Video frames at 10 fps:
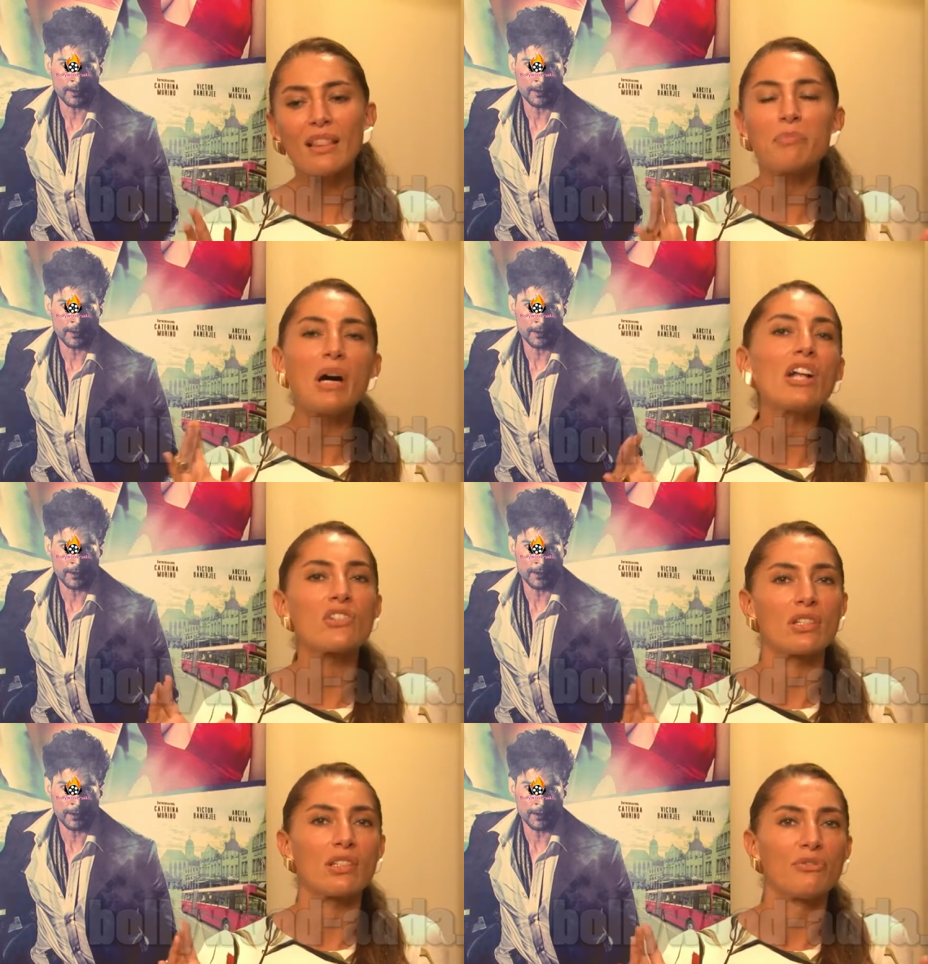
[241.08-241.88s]
Speaker 1: the
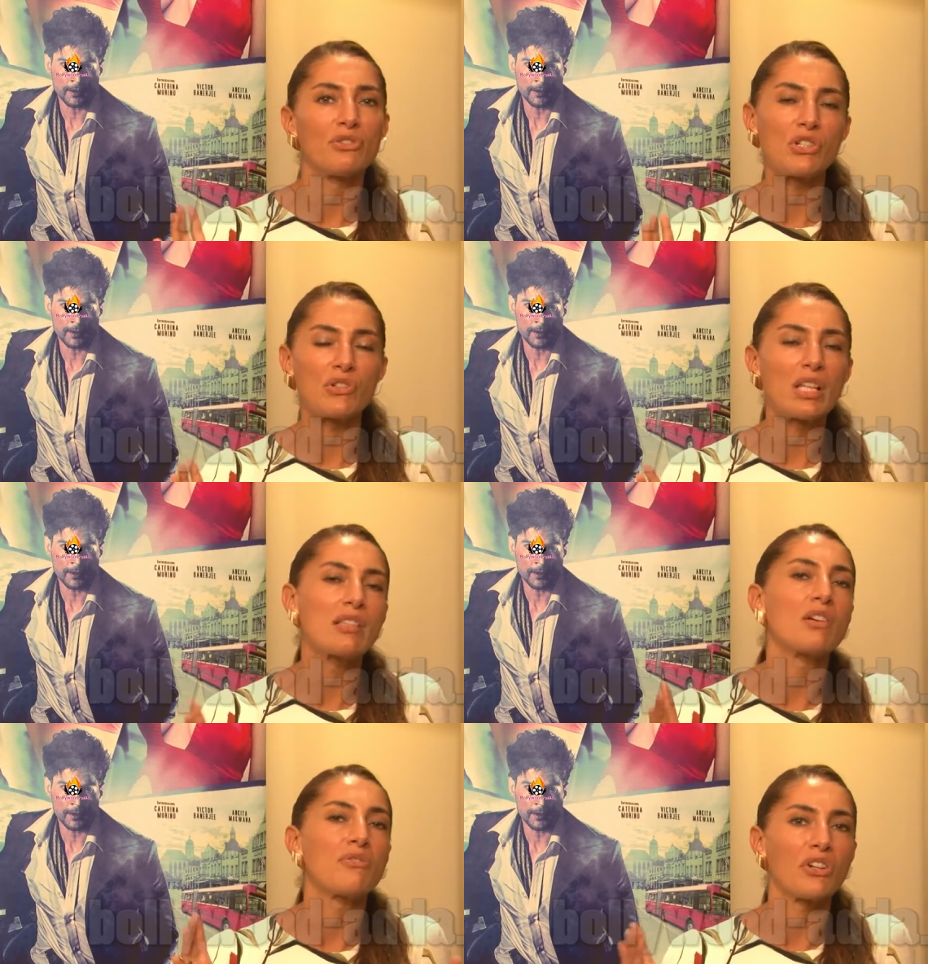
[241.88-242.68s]
budget,
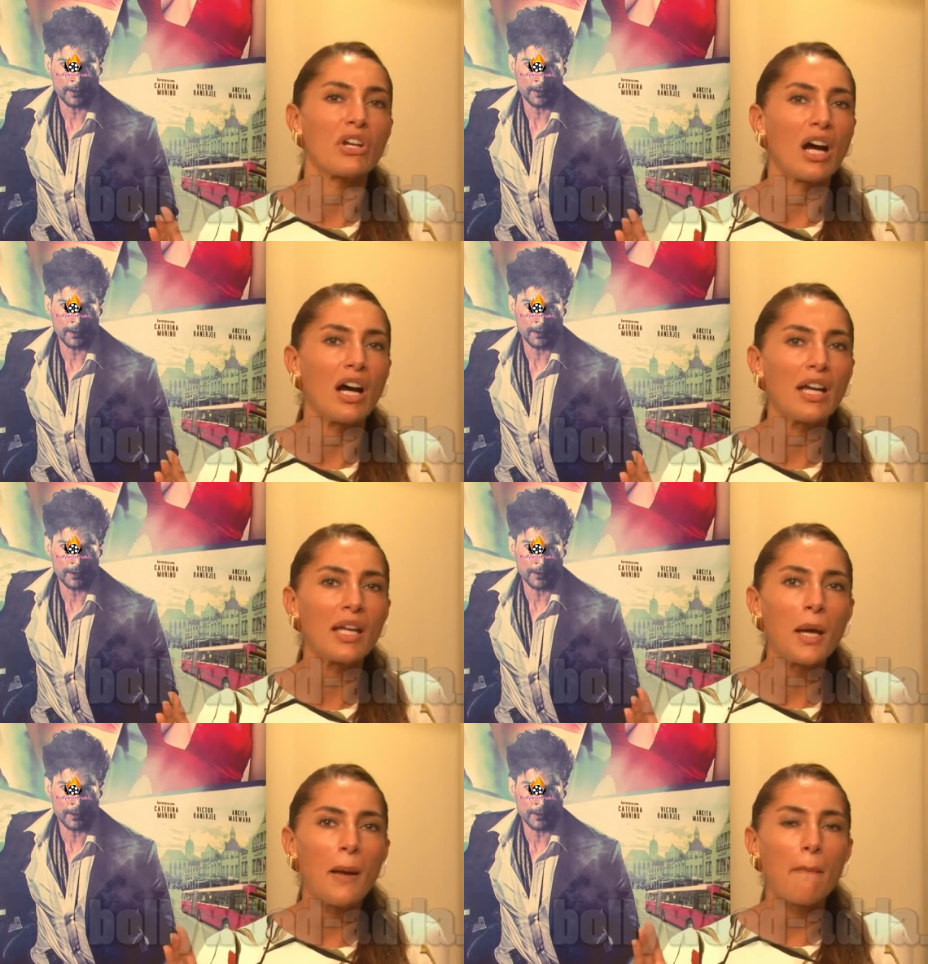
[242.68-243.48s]
unfortunately, is not very
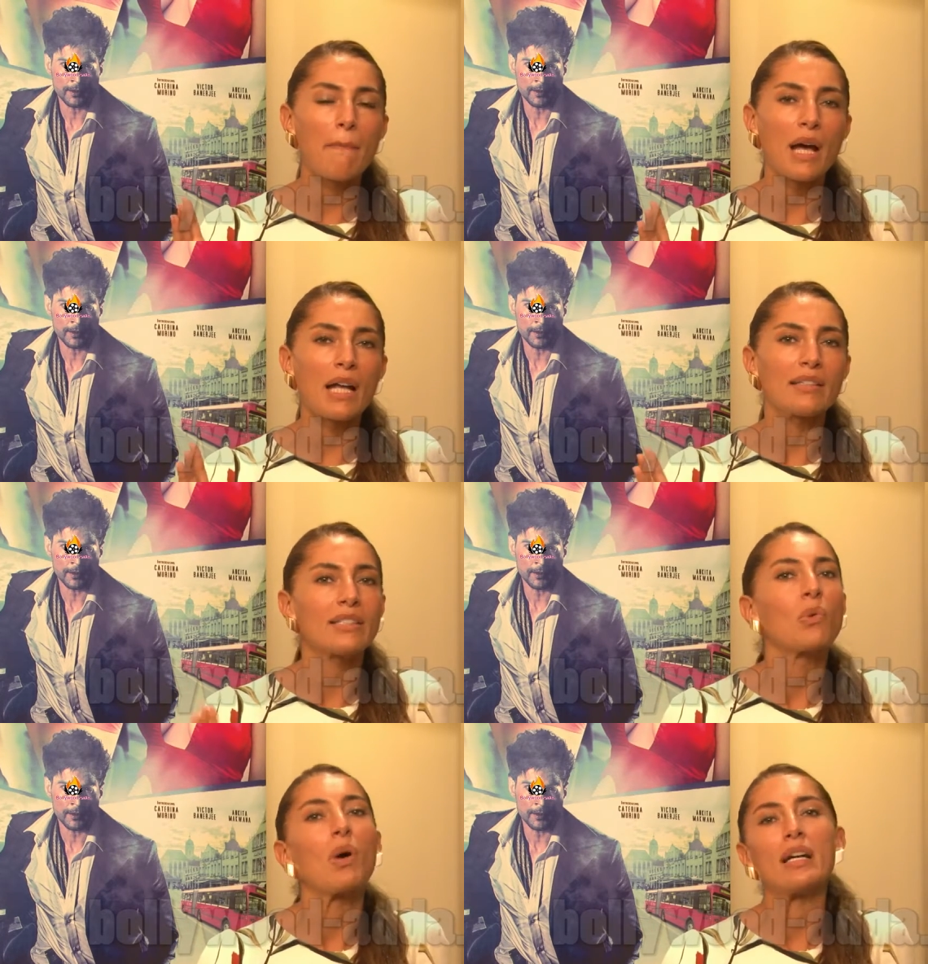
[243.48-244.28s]
high,
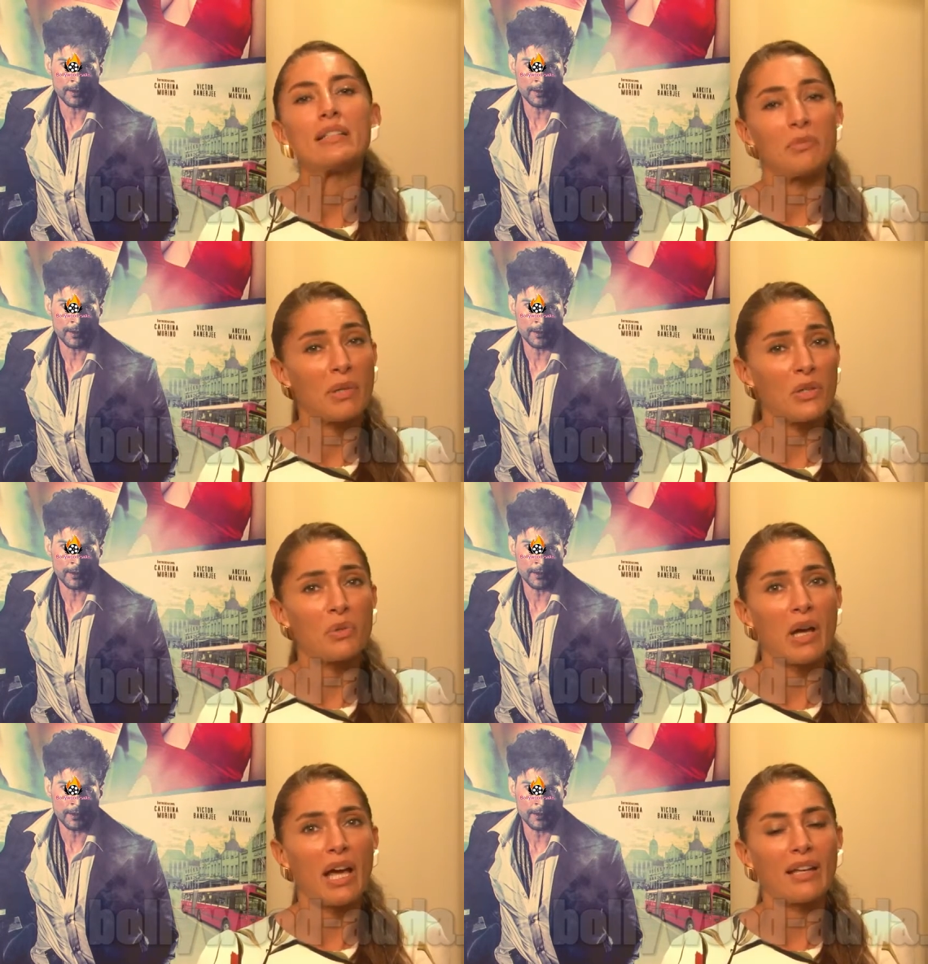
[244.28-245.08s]
but the quality pay
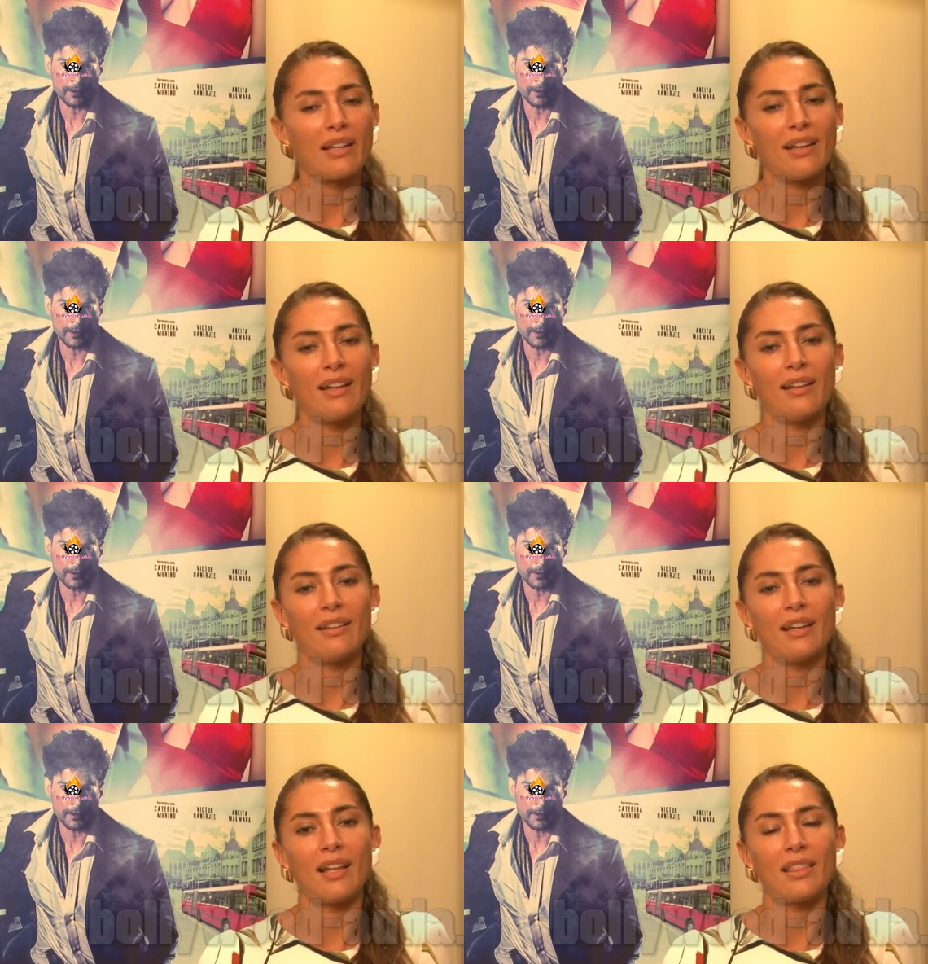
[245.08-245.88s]
you back.
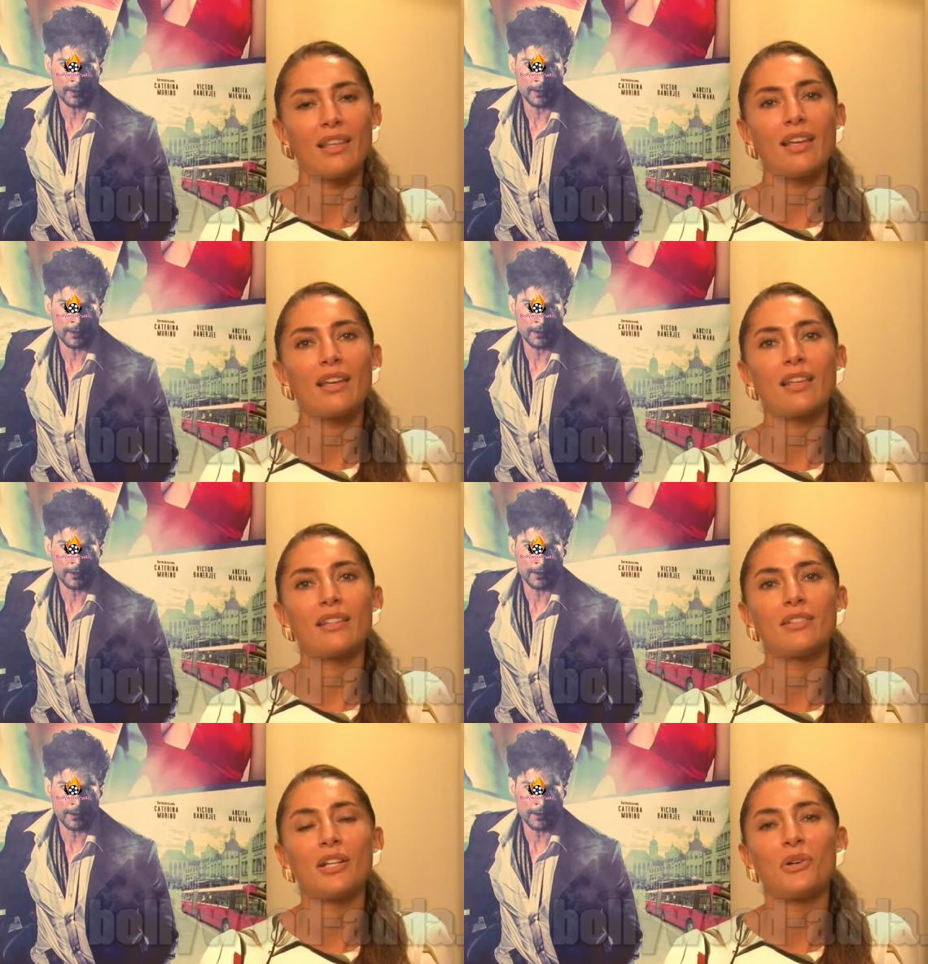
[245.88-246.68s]
And then I think
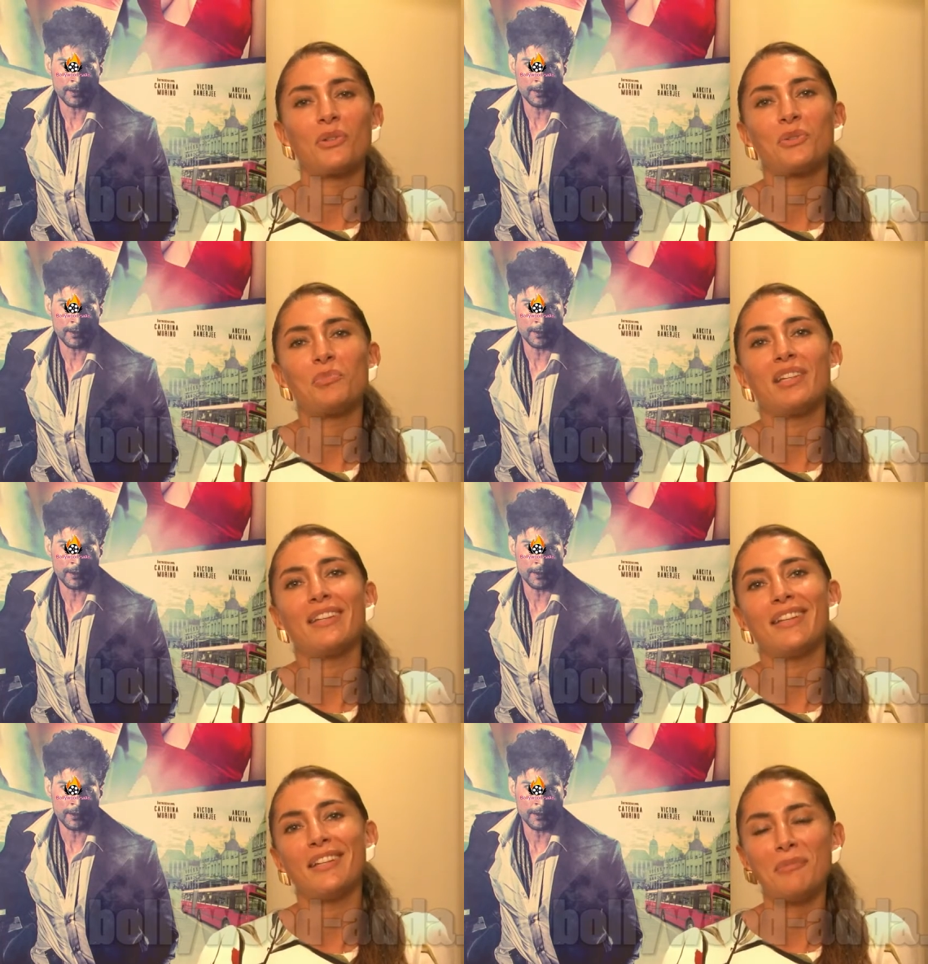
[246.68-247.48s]
that, you know, to
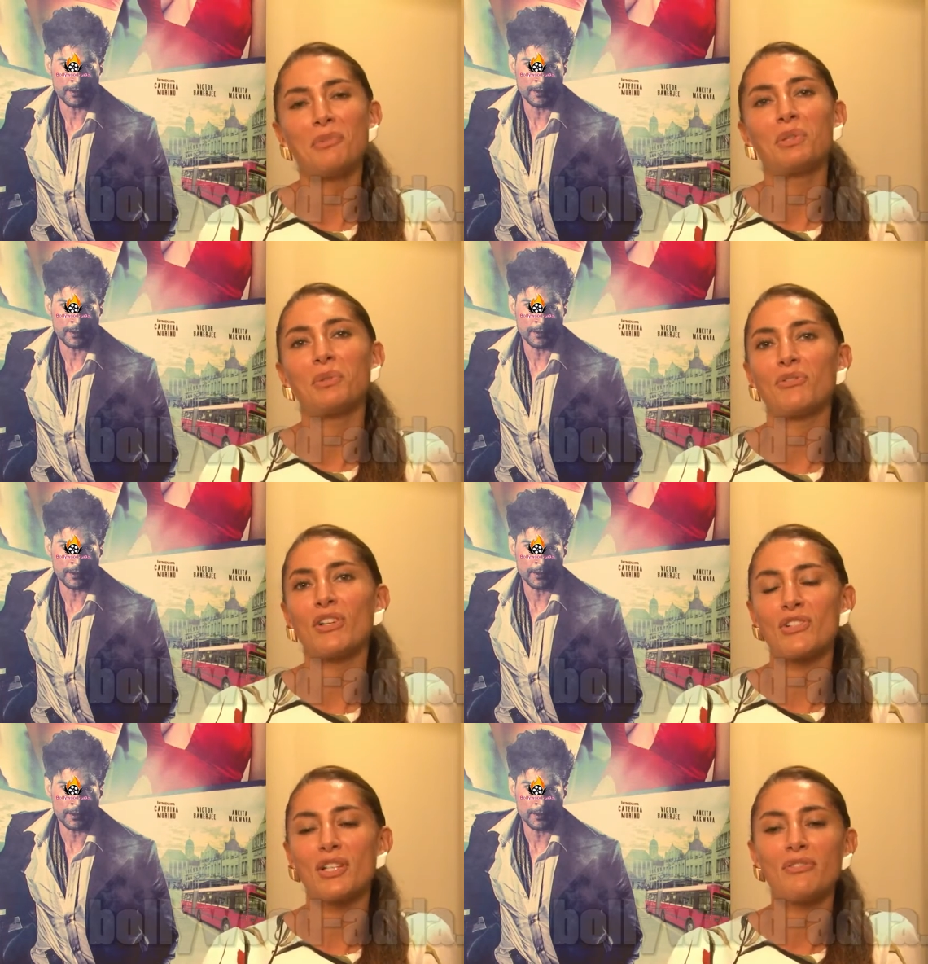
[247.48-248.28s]
be in a movie
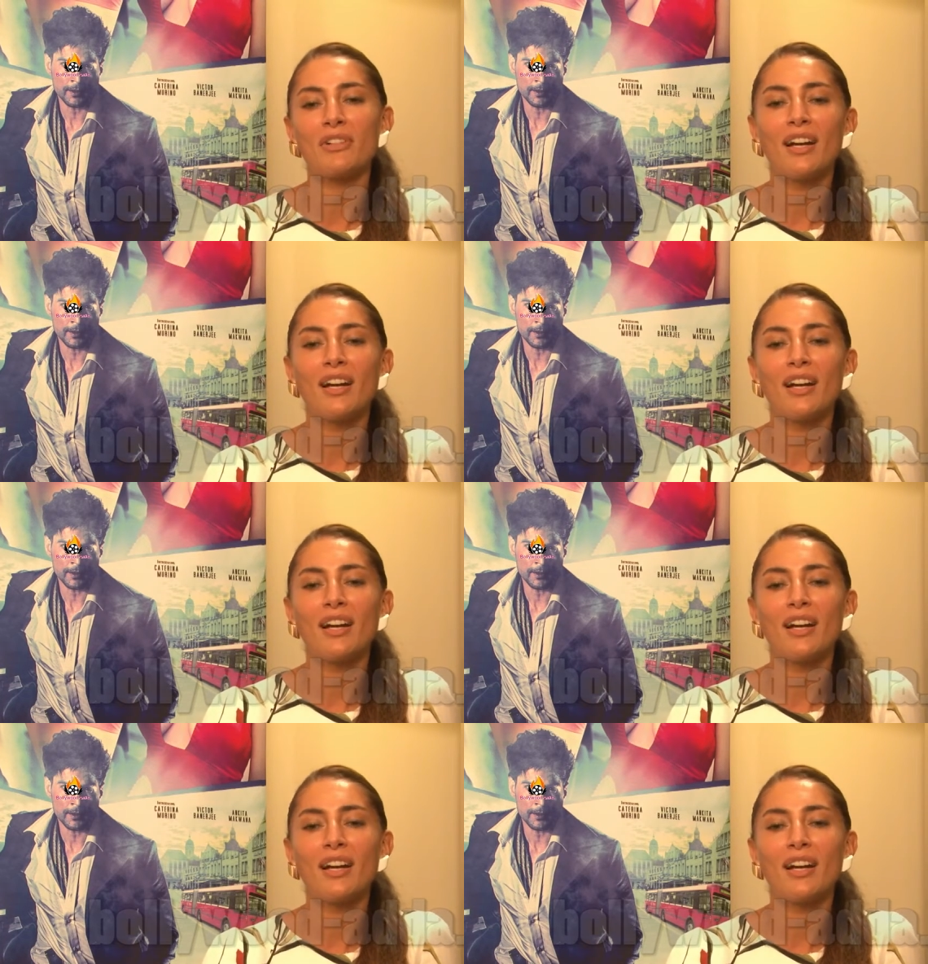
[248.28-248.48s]
with Rajeev,